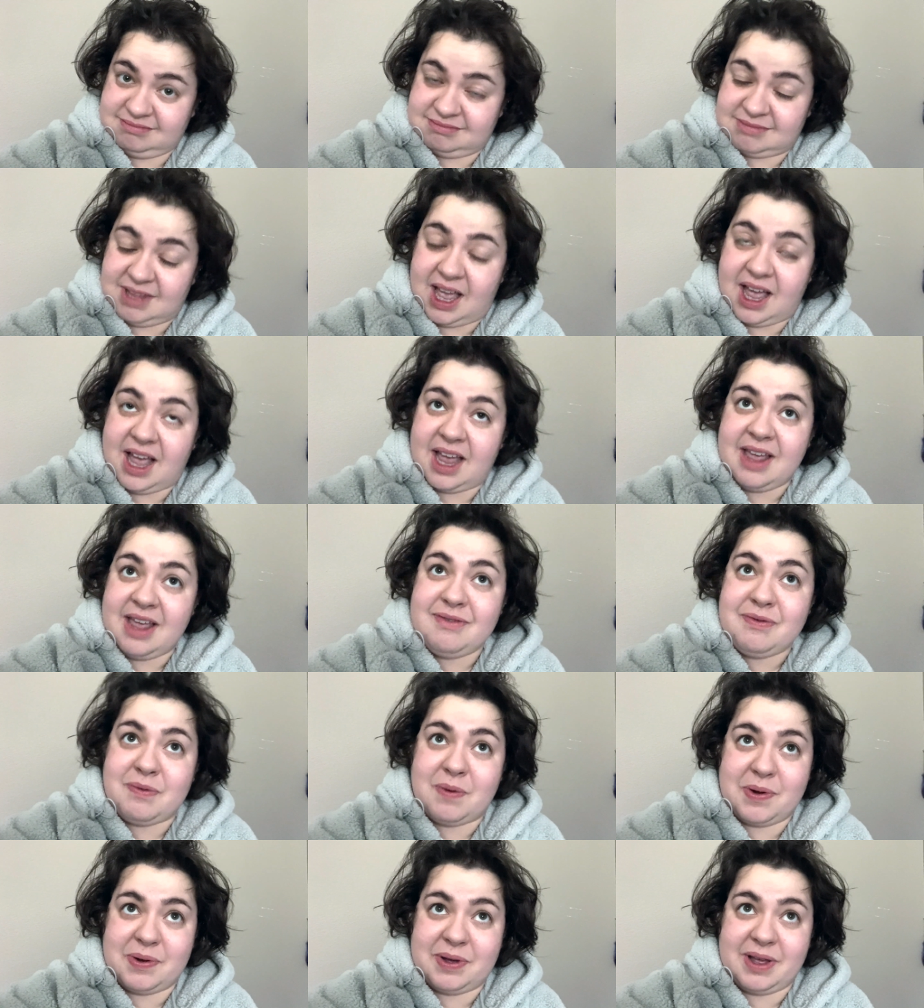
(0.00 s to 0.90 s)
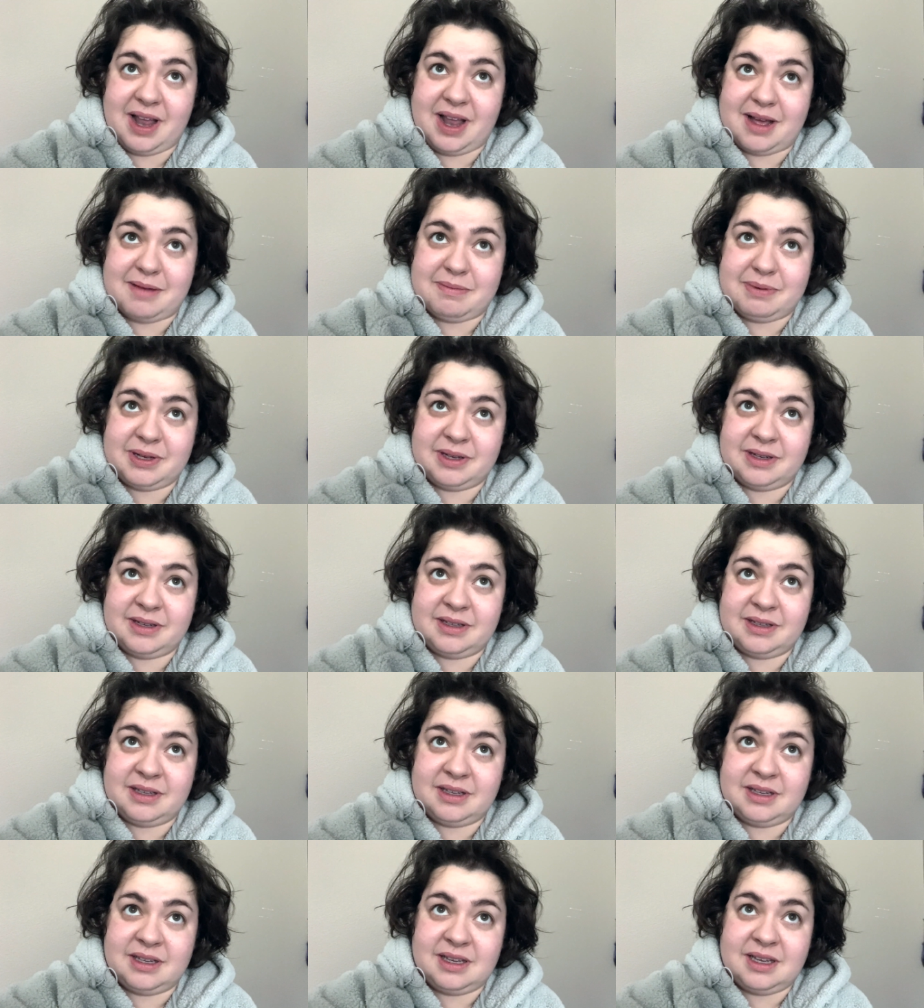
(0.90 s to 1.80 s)
I have woken up
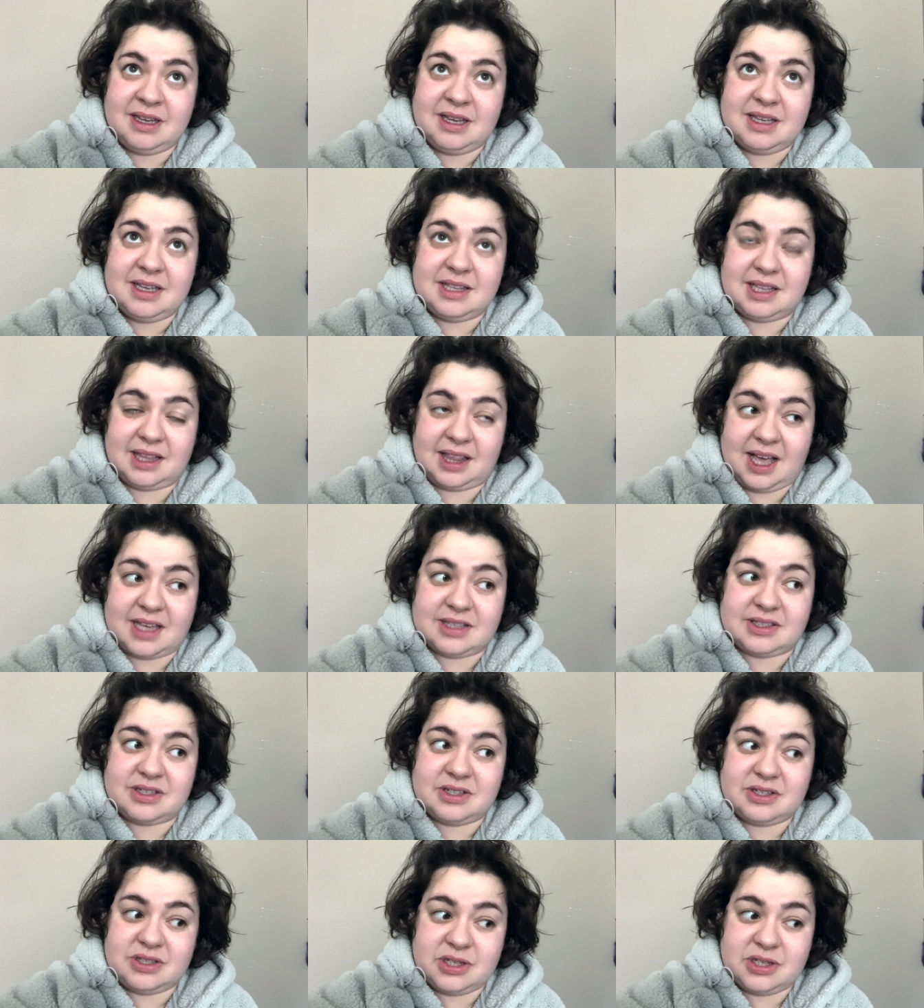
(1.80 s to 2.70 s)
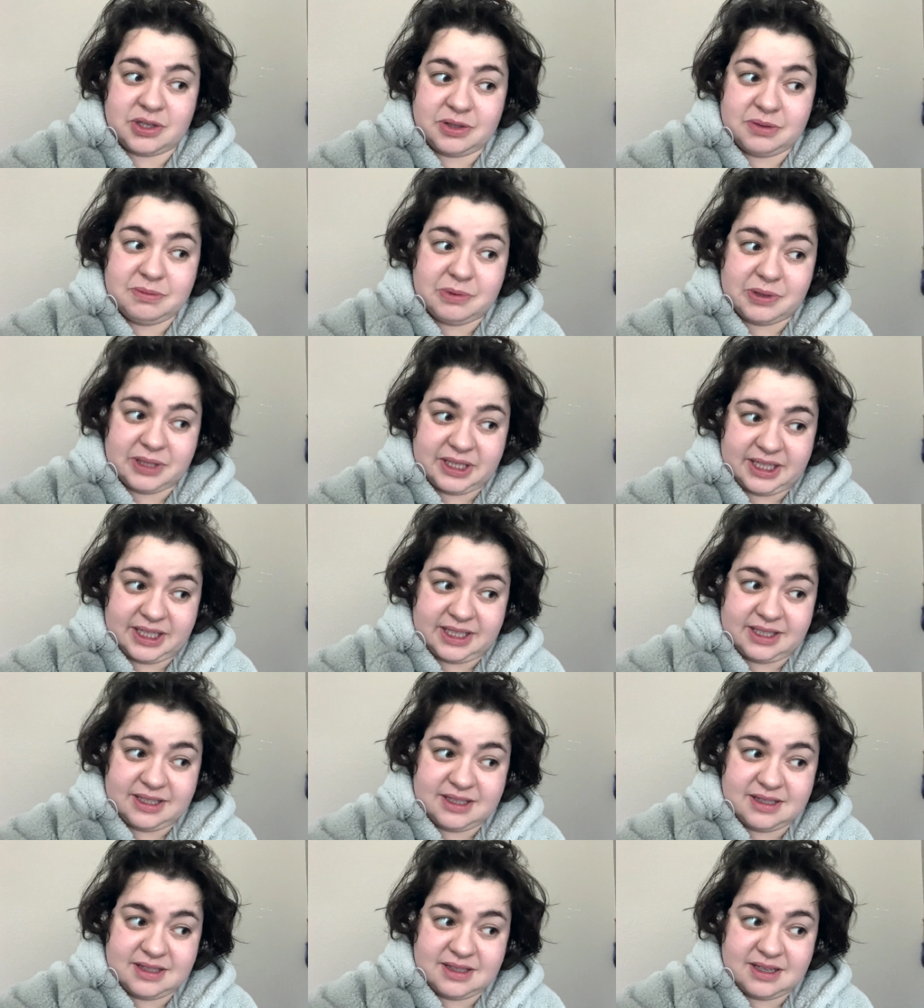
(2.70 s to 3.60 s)
the last two
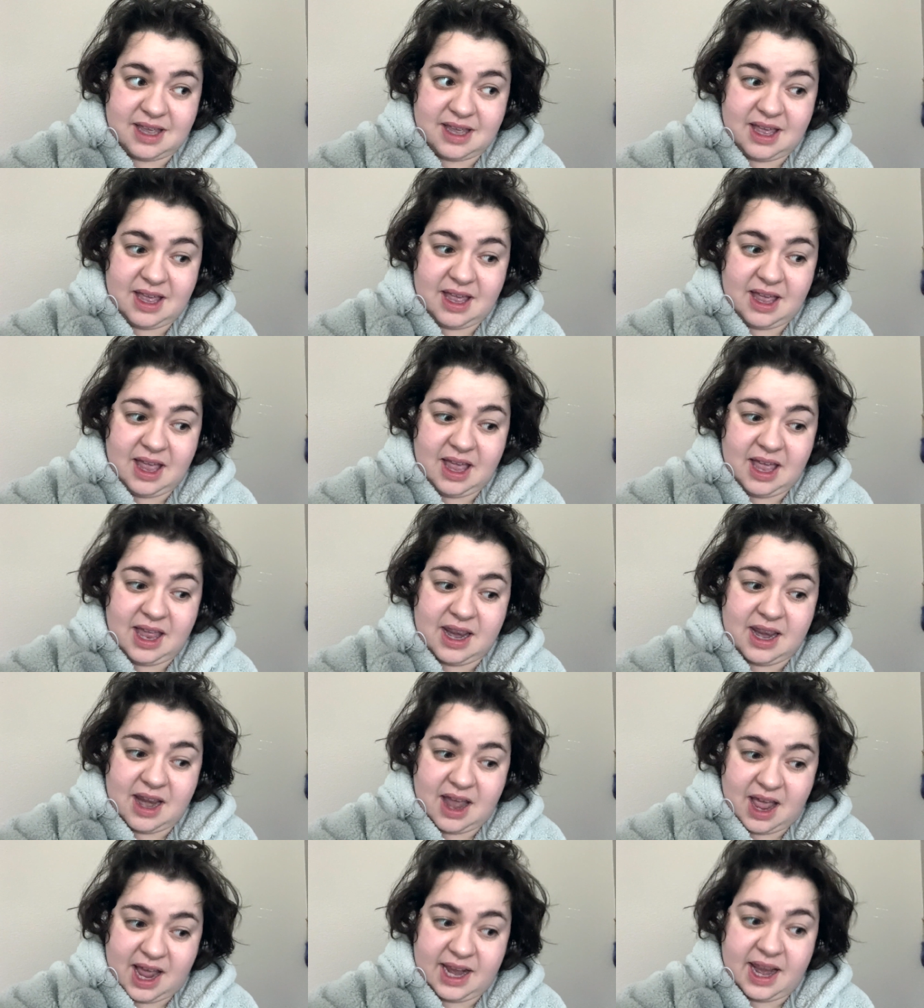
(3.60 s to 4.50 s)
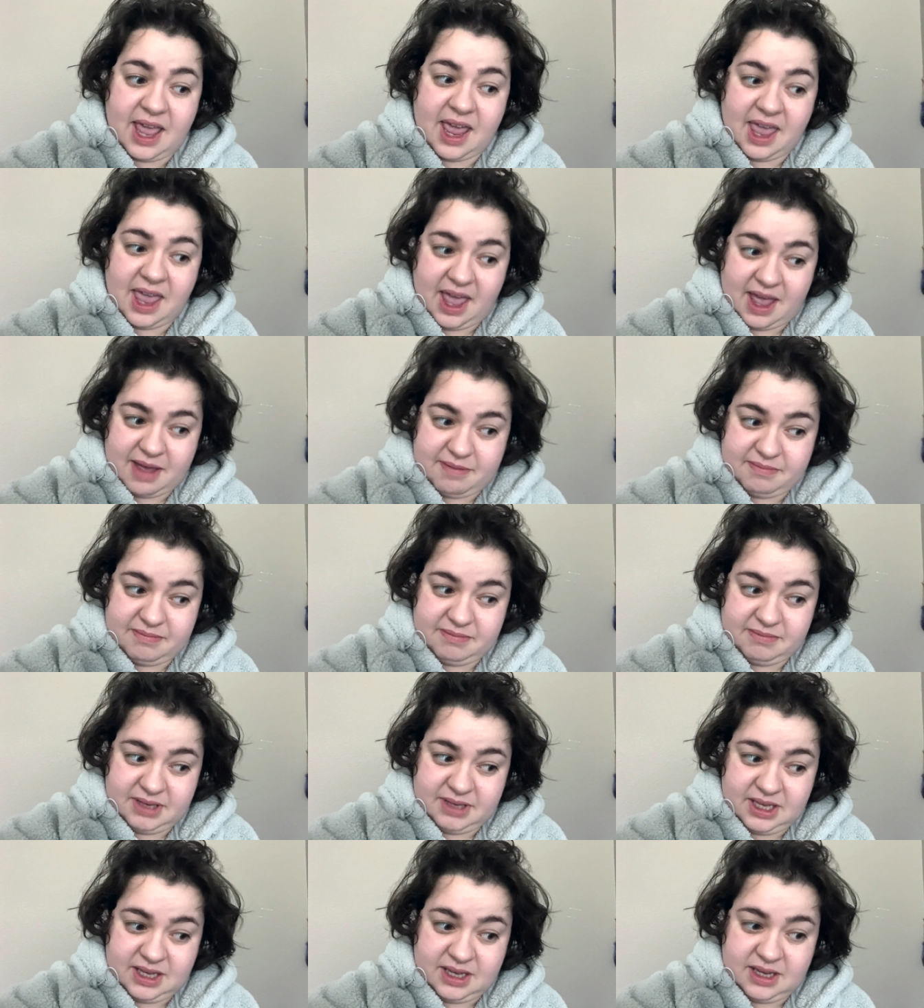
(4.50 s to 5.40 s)
mornings at 9 a.m.
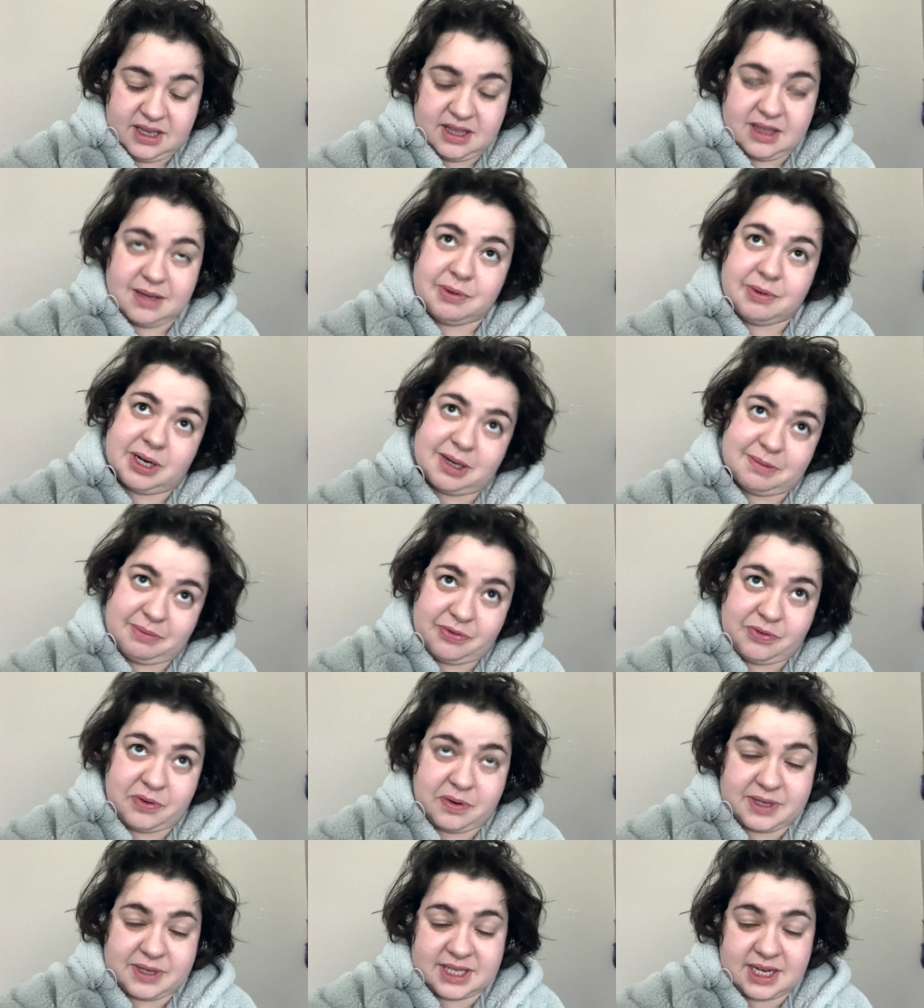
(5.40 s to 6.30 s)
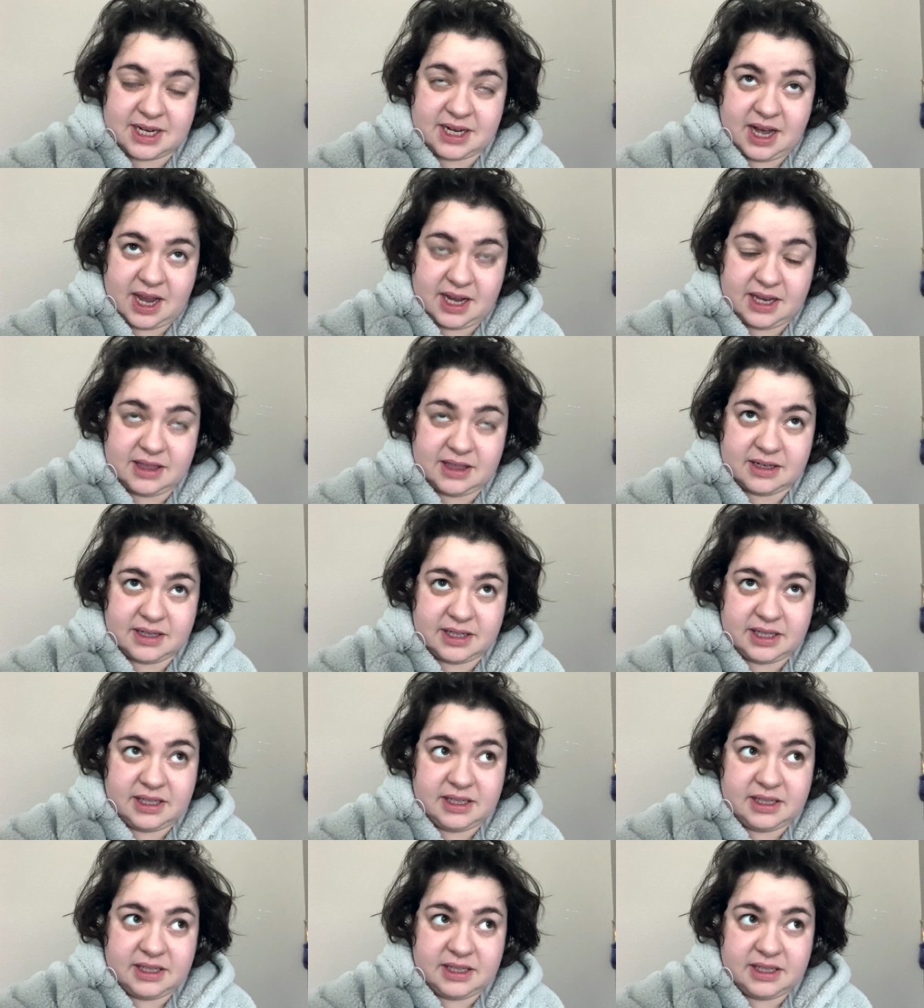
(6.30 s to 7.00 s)
The morning before was like 9.30.